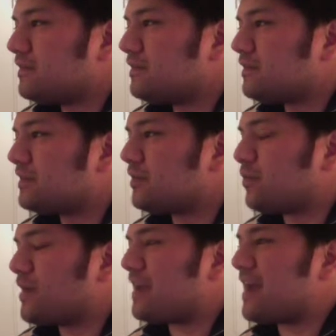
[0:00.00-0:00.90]
Let the
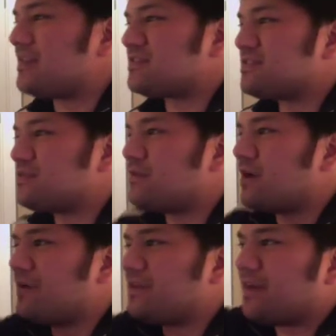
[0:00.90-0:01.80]
recast dude
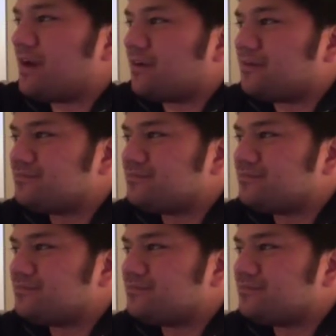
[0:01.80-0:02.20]
go in there.